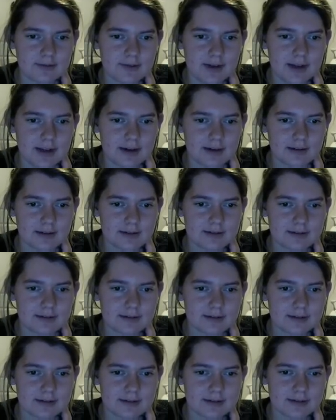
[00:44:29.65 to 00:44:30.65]
right here.
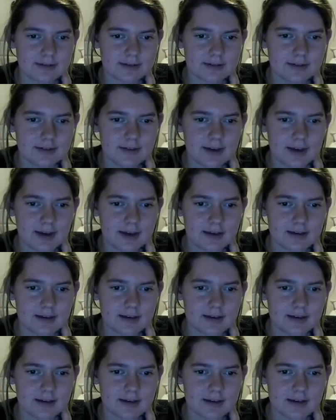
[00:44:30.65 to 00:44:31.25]
Okay.